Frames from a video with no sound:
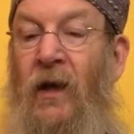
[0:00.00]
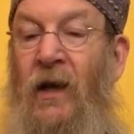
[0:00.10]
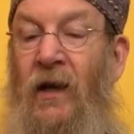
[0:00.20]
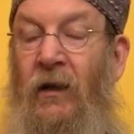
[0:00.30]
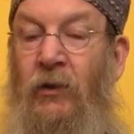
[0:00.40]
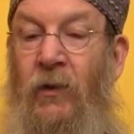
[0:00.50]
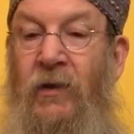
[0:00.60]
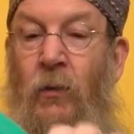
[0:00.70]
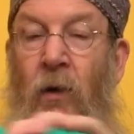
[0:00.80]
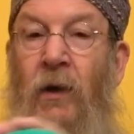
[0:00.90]
and I'll twist
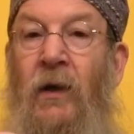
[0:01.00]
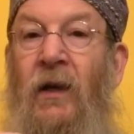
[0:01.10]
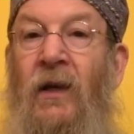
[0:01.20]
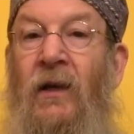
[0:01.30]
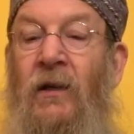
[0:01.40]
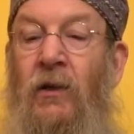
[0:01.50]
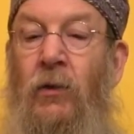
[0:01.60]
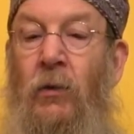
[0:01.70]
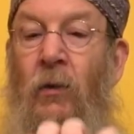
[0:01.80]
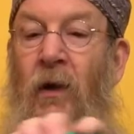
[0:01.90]
1,
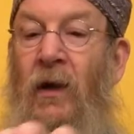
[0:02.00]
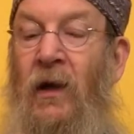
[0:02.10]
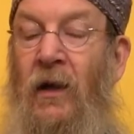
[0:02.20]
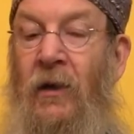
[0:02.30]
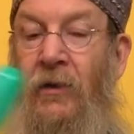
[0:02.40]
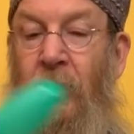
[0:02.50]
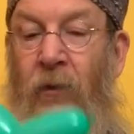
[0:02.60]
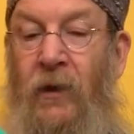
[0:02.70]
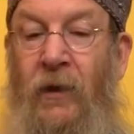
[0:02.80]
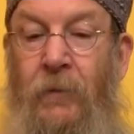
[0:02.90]
2,
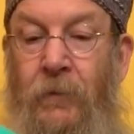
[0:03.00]
3,